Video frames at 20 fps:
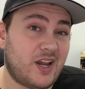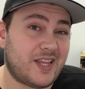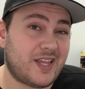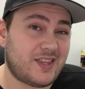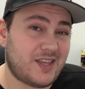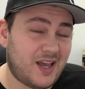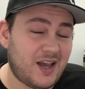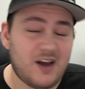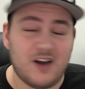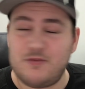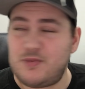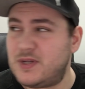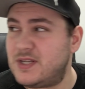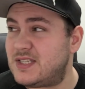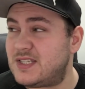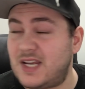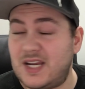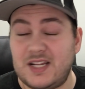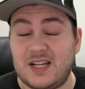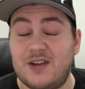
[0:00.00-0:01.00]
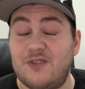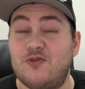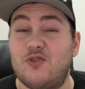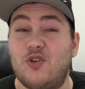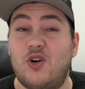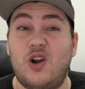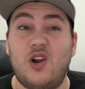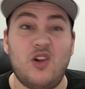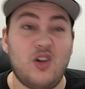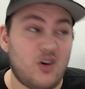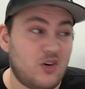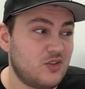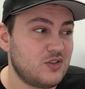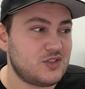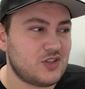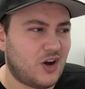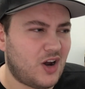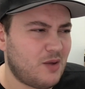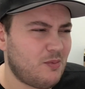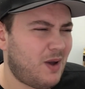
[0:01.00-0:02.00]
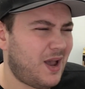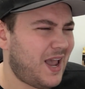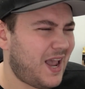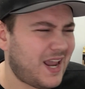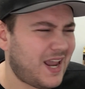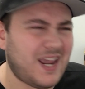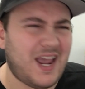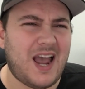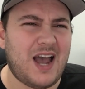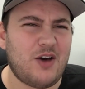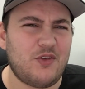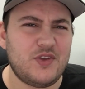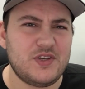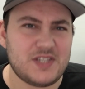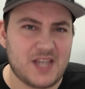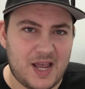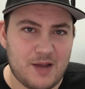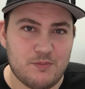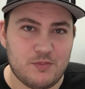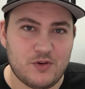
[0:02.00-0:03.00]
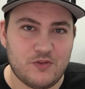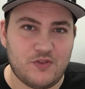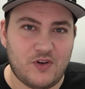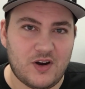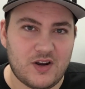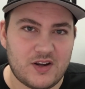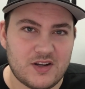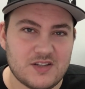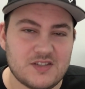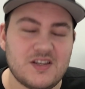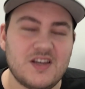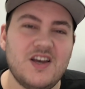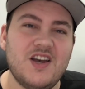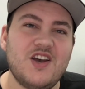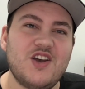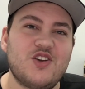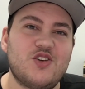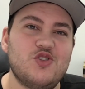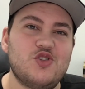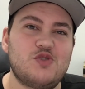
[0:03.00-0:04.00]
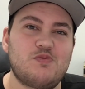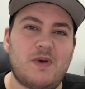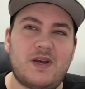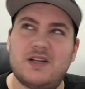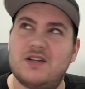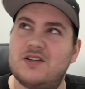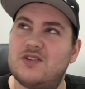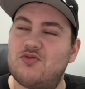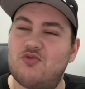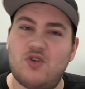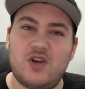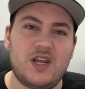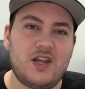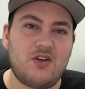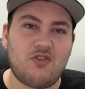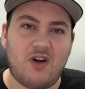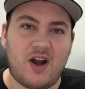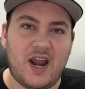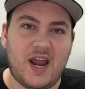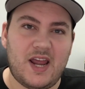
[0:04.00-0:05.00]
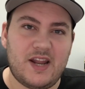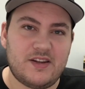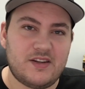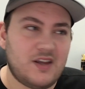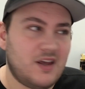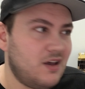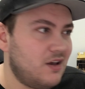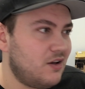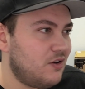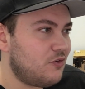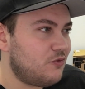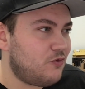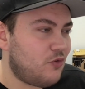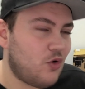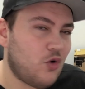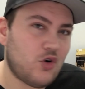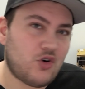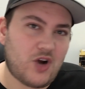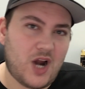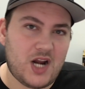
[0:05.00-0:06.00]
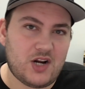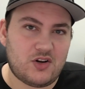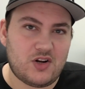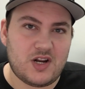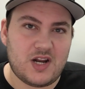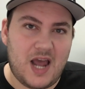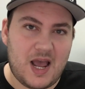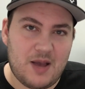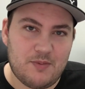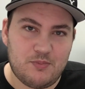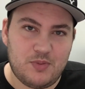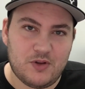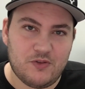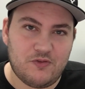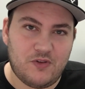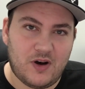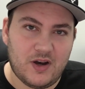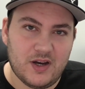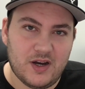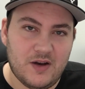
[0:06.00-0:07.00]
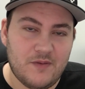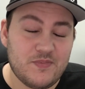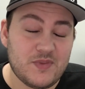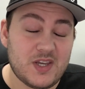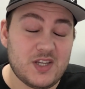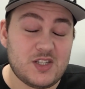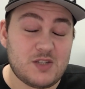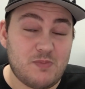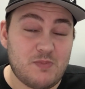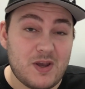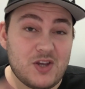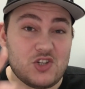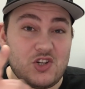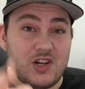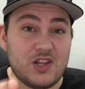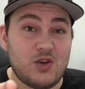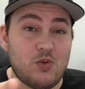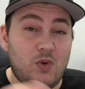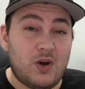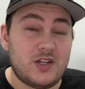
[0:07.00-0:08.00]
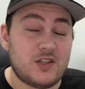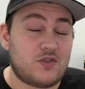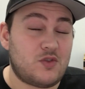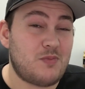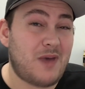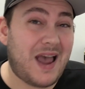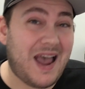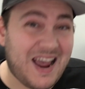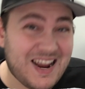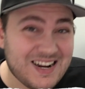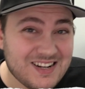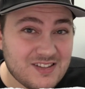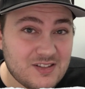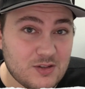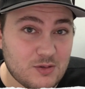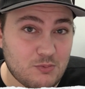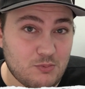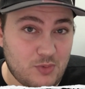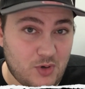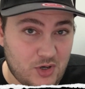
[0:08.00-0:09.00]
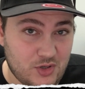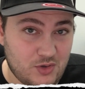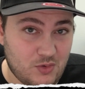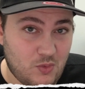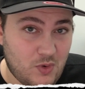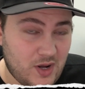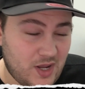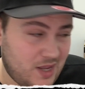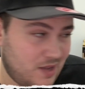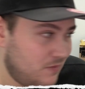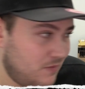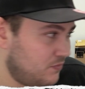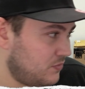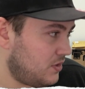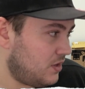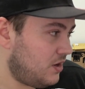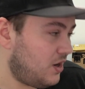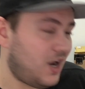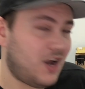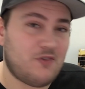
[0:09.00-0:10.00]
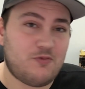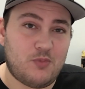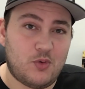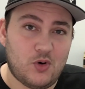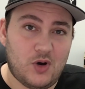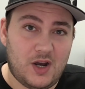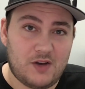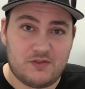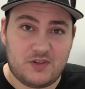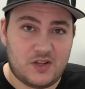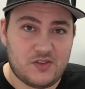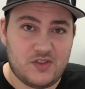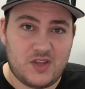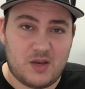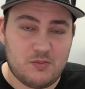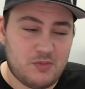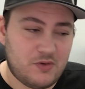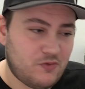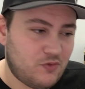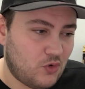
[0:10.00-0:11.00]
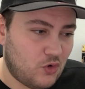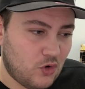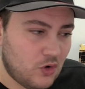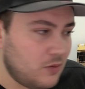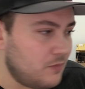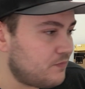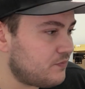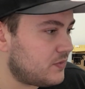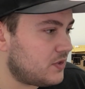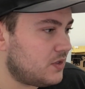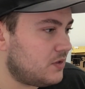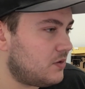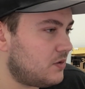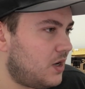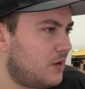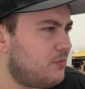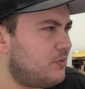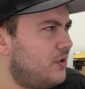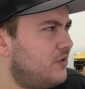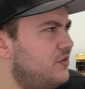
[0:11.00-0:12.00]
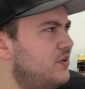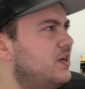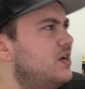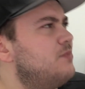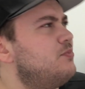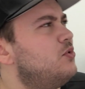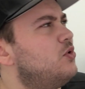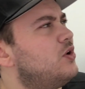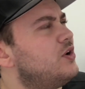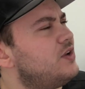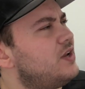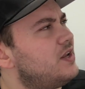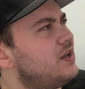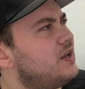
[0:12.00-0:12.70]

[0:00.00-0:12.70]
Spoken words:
that. I've been saying that for a long time. I hate how these amplifiers, you spend $3,000, $4,000 on an amplifier, especially the ones from Anthem, by the way. I've done that before. I think I bought an